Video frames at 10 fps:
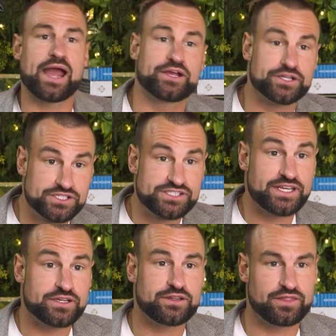and
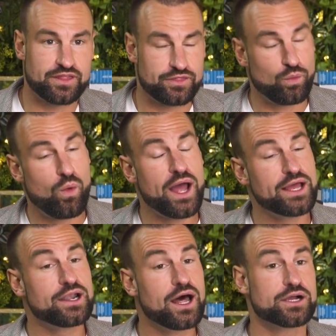considered that the
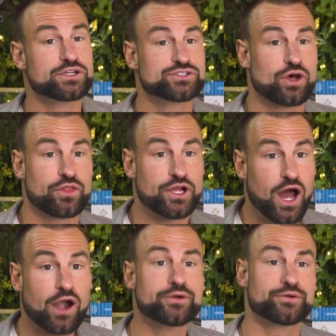wire lugs on the
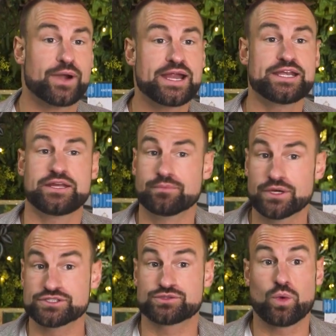current
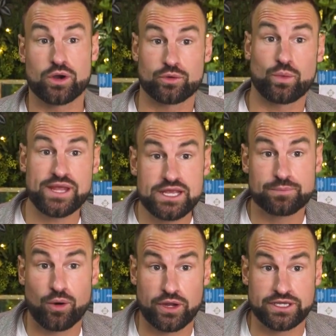radiomers were a
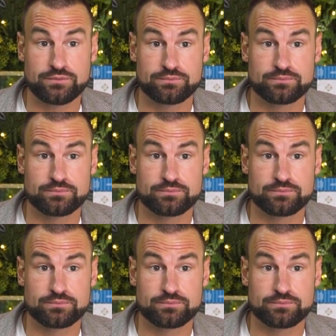weak point.